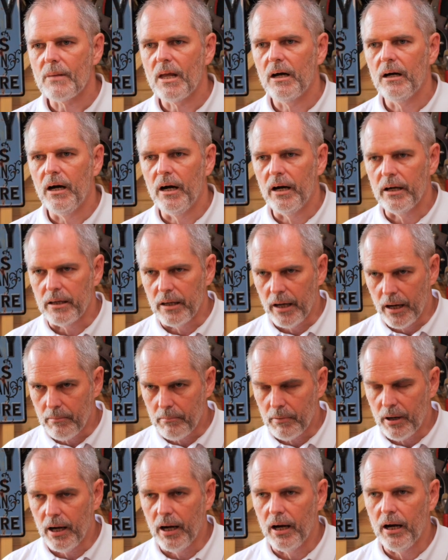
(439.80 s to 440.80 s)

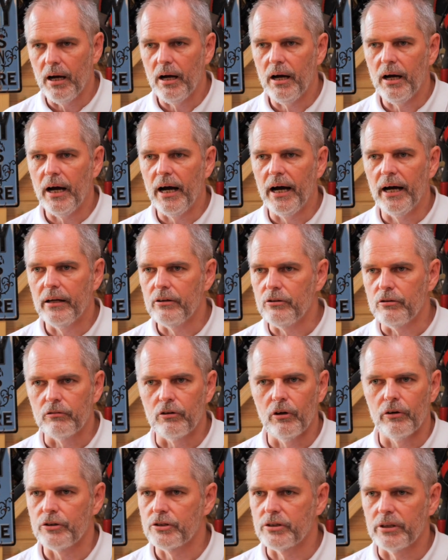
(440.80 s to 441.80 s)
And you've
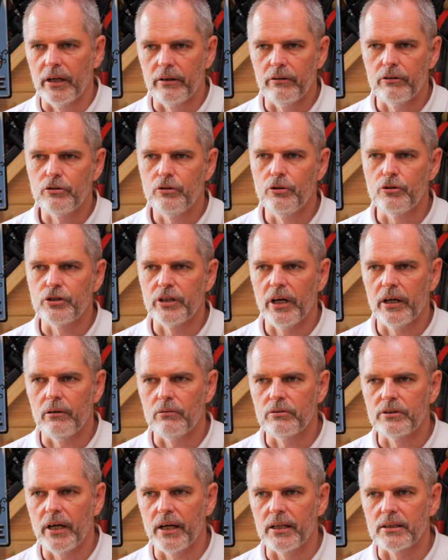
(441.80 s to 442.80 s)
got your standard 2
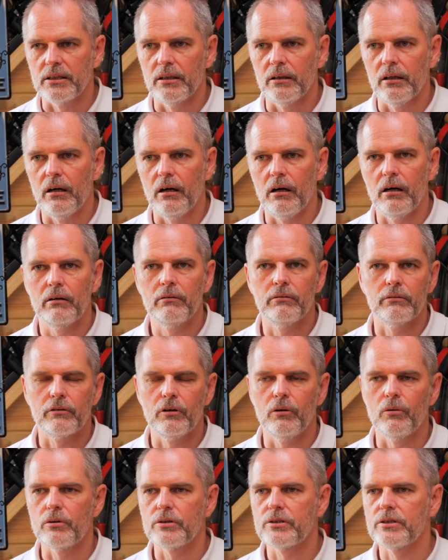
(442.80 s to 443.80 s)
channels XLR, of
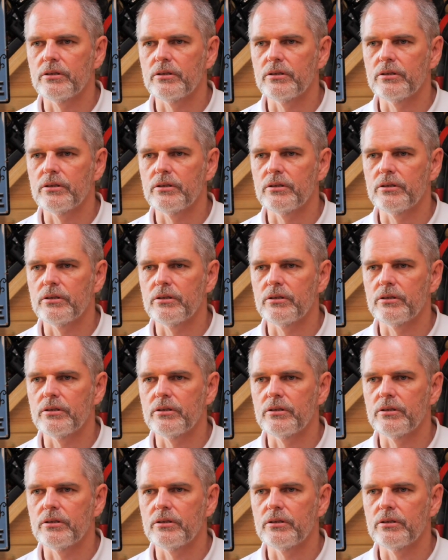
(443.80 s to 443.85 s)
course.